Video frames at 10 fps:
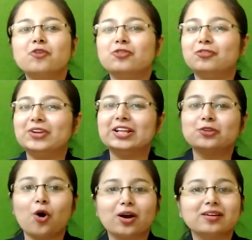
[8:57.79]
15th
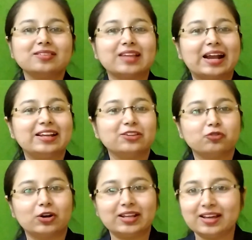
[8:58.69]
August
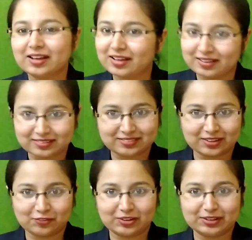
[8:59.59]

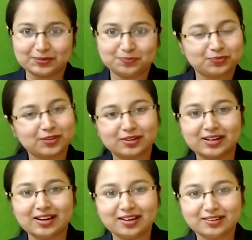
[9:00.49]
1947.
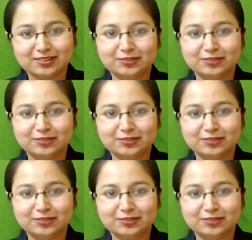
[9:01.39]
Clear?